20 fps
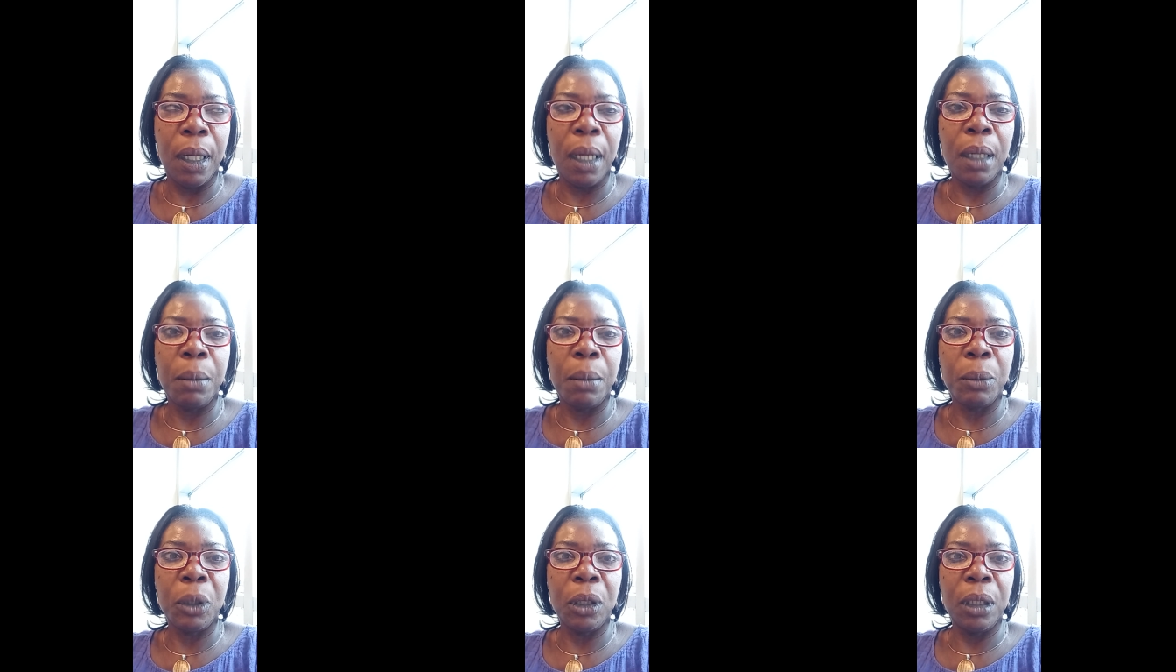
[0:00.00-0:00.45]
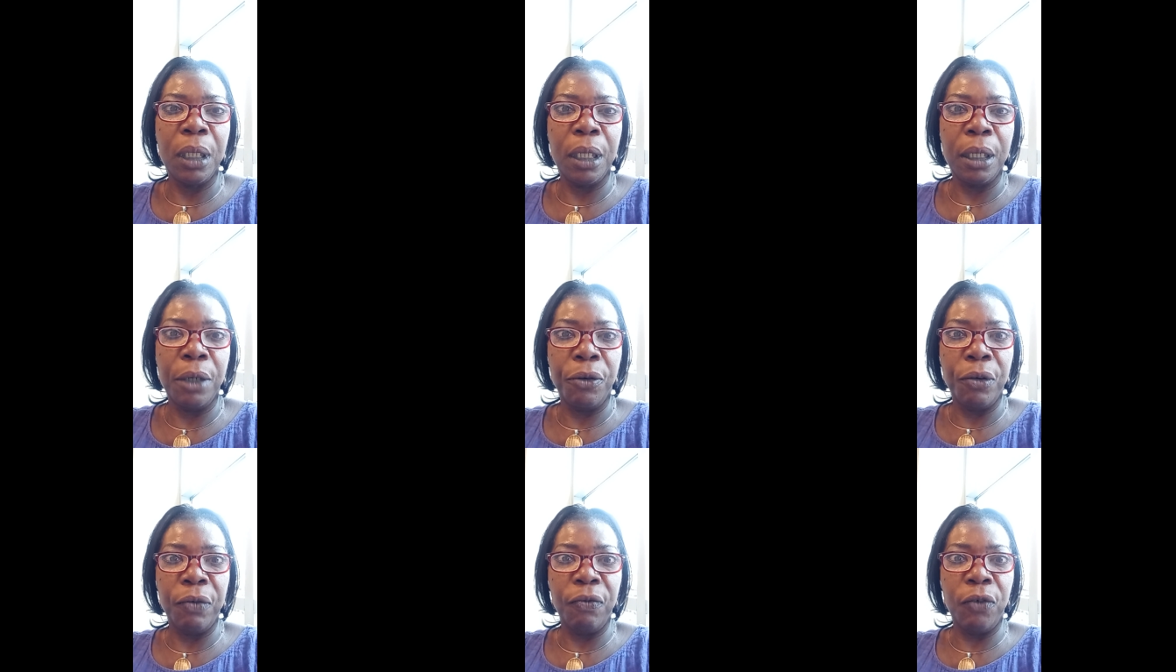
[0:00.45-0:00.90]
Animal
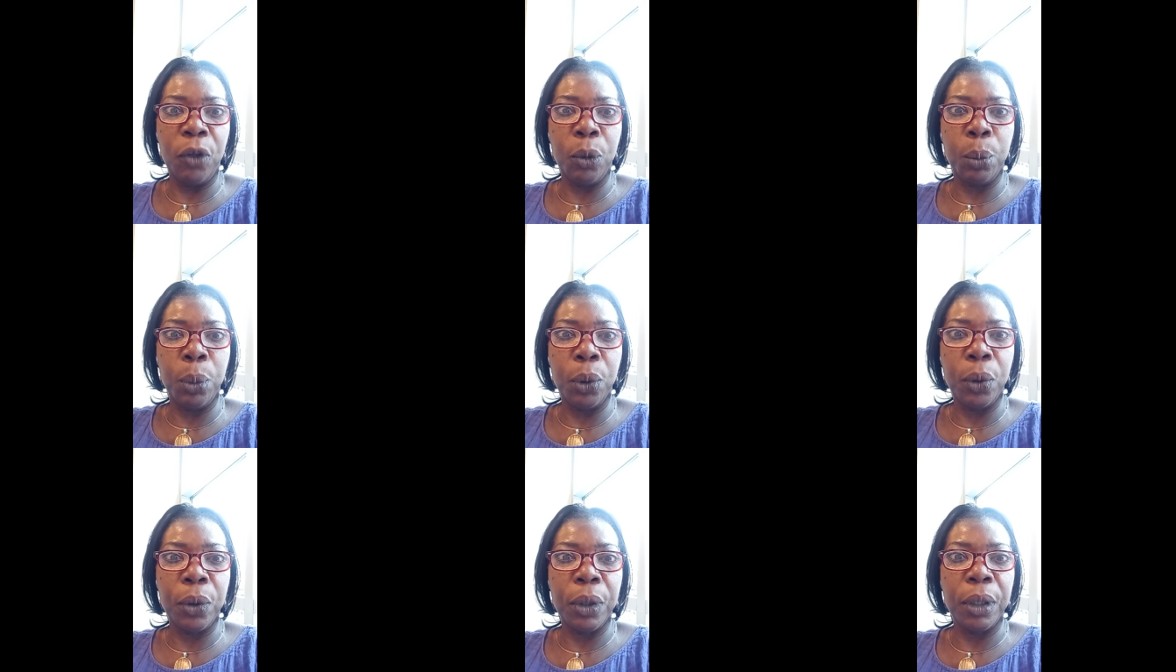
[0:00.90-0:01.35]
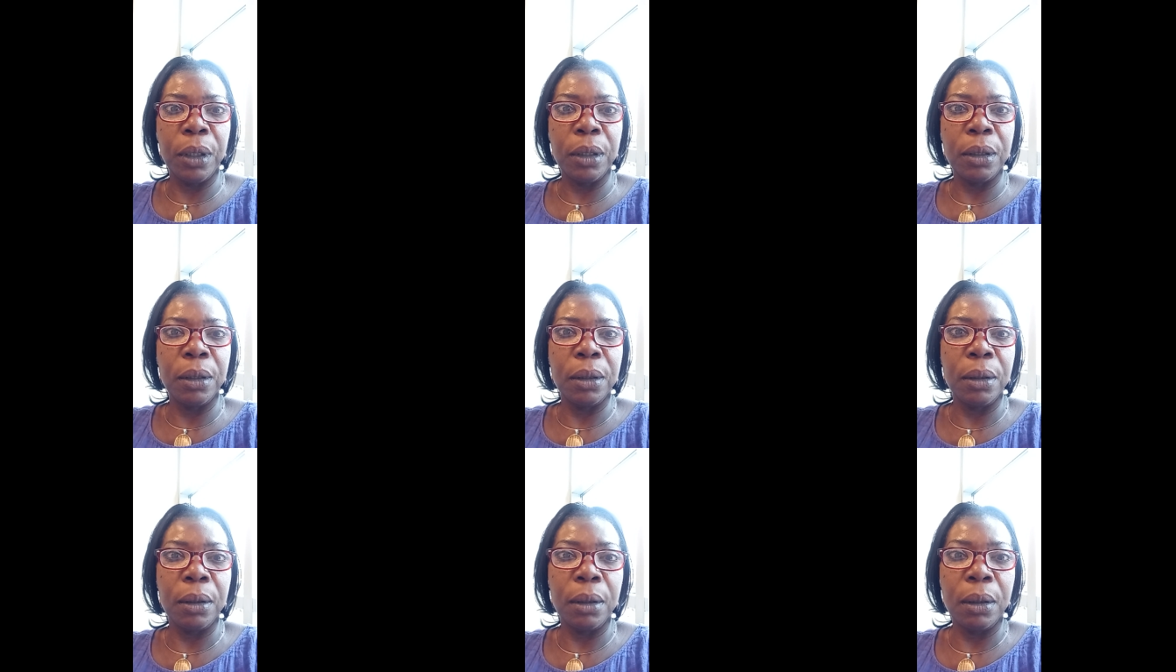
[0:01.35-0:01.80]
Care Review Board,
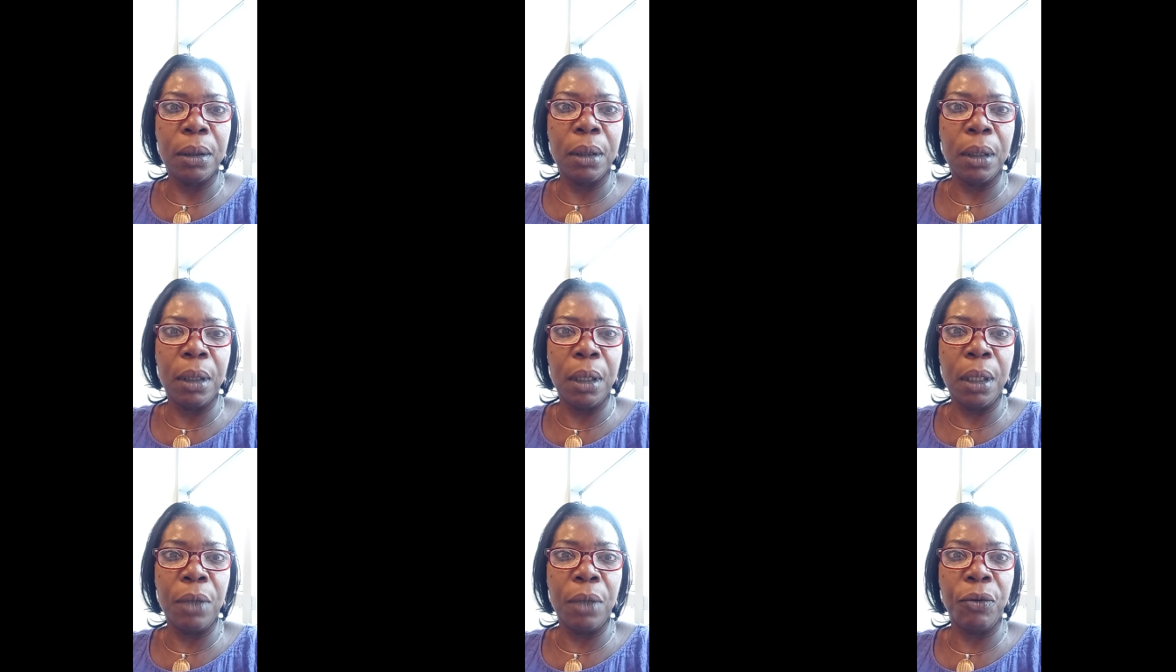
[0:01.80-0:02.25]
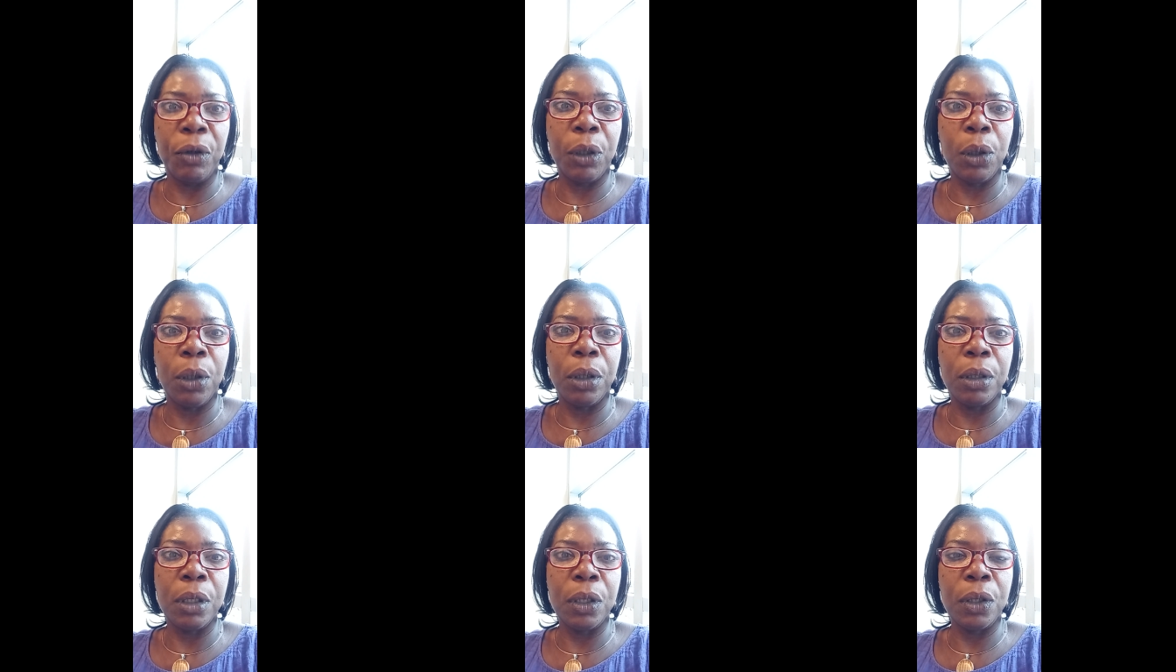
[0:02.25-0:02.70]
in
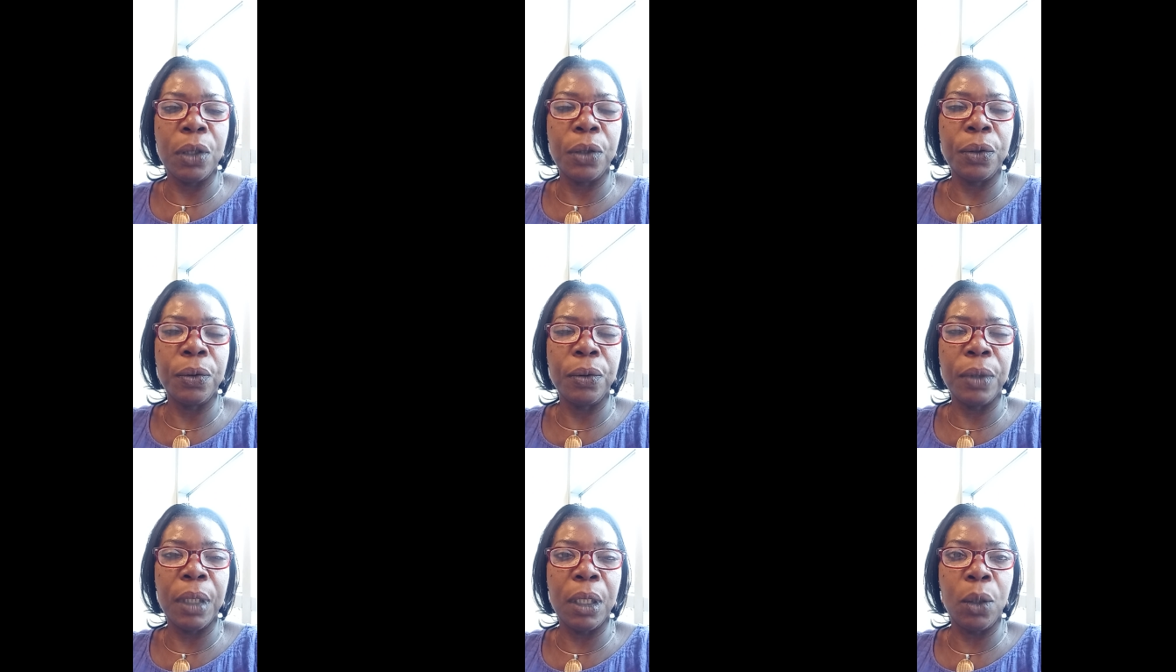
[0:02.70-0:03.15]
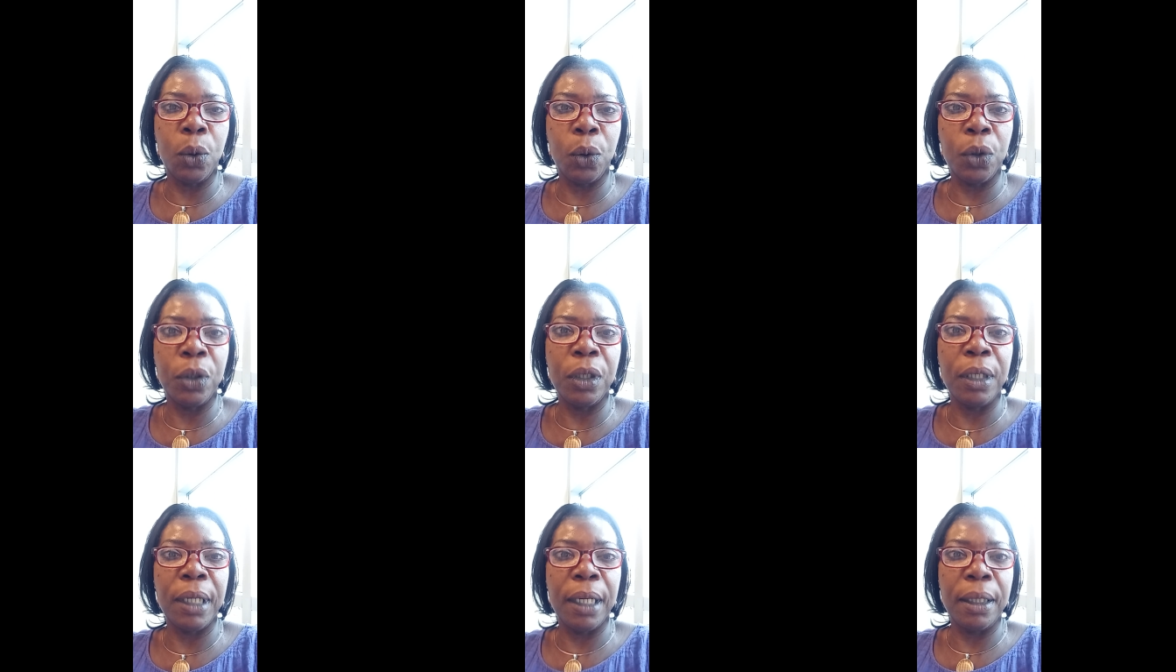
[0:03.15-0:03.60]
regards to an
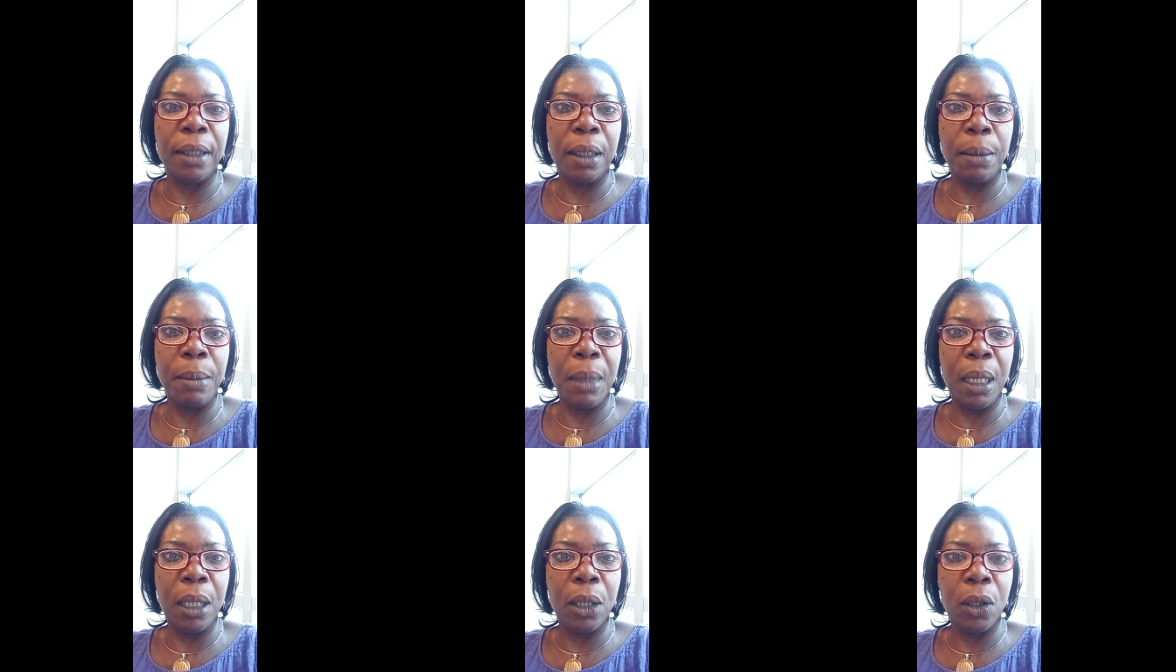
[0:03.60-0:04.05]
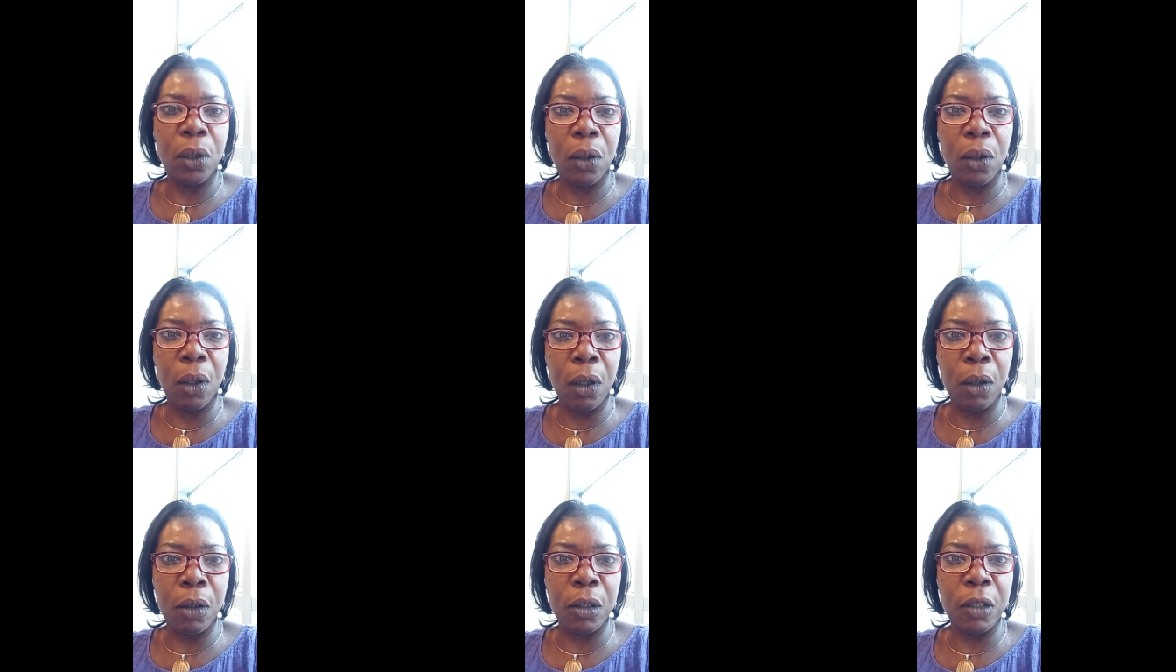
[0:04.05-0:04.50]
order that they made on
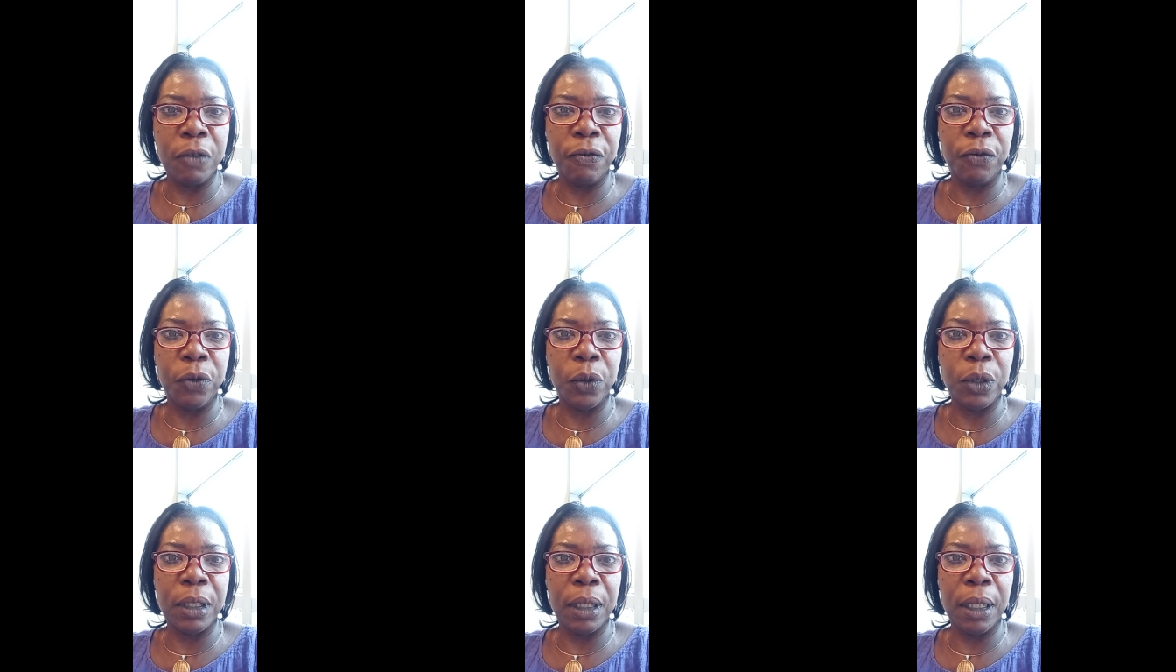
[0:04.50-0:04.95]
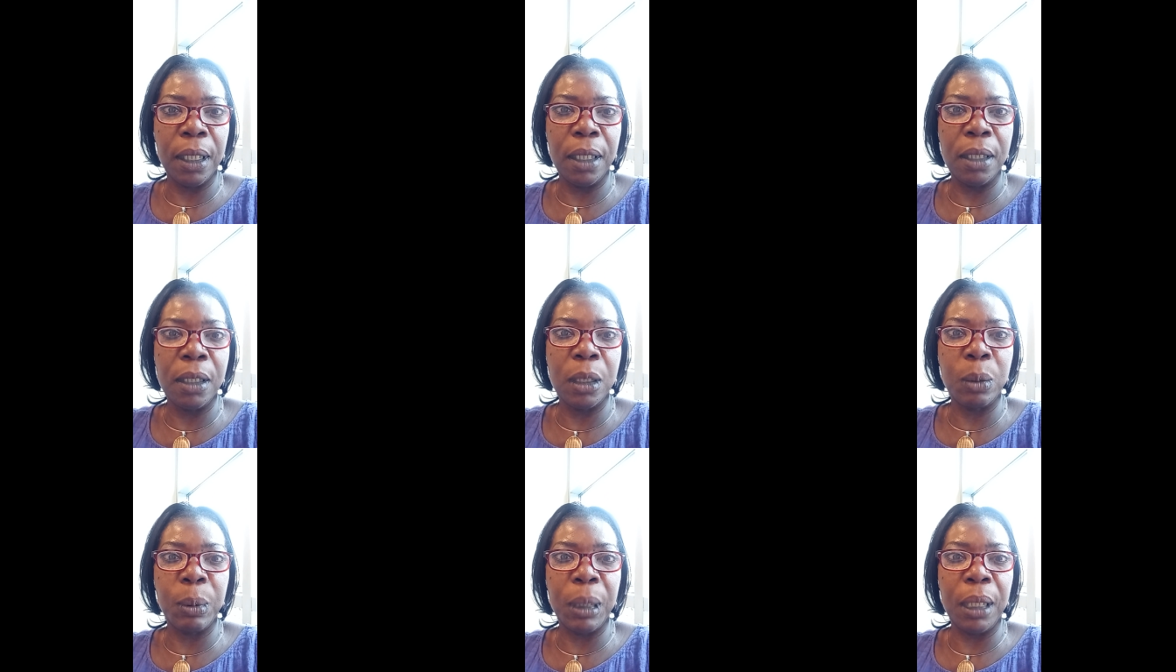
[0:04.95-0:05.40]
August 4th
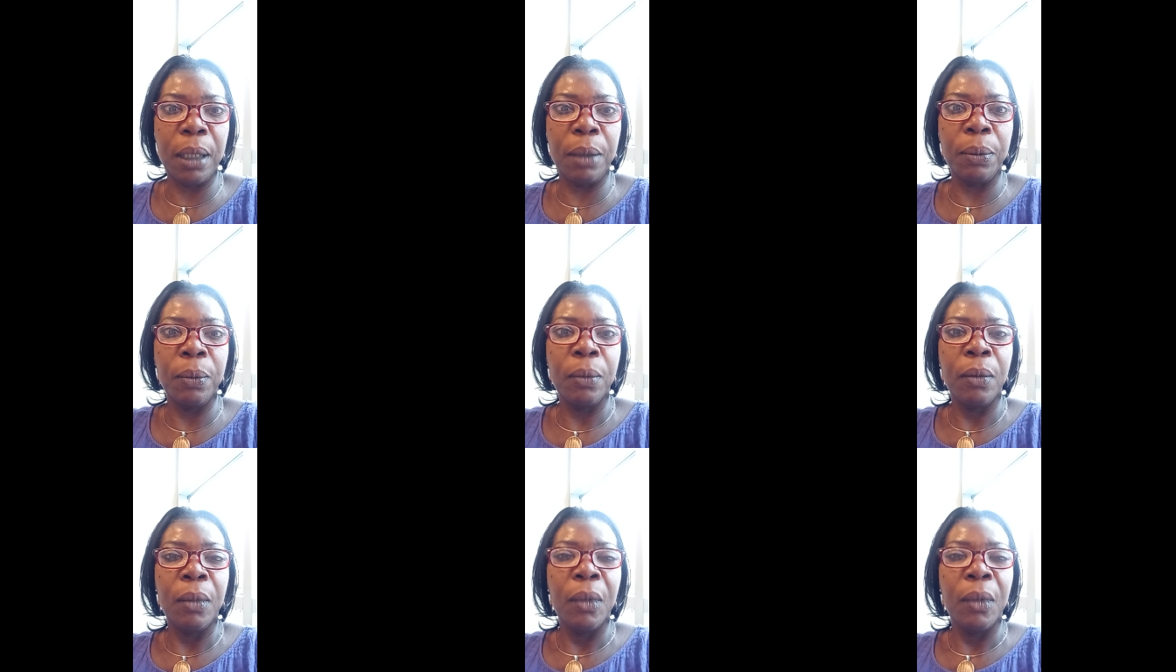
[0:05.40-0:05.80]
against me,